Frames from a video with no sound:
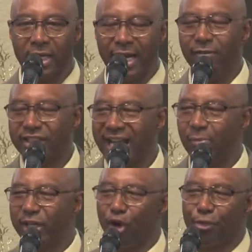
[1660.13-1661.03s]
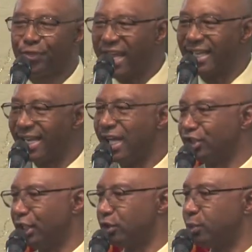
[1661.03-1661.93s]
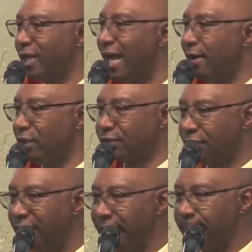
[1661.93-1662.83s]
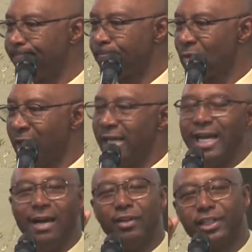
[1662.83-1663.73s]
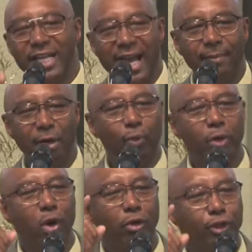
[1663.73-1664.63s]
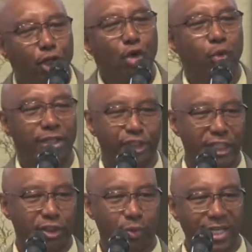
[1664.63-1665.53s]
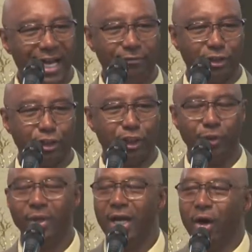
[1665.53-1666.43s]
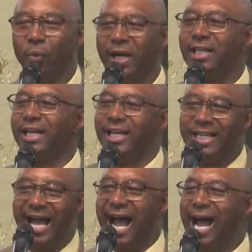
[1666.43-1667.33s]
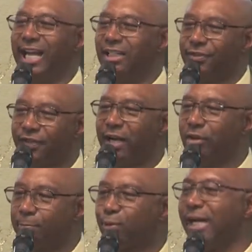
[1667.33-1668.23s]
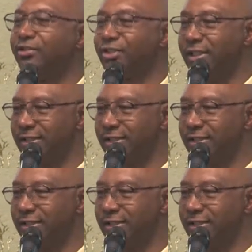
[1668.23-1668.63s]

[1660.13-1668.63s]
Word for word: every time we don't think like Jesus would have us to think, every time that we won't do what Jesus would have us to do, we deny his very presence.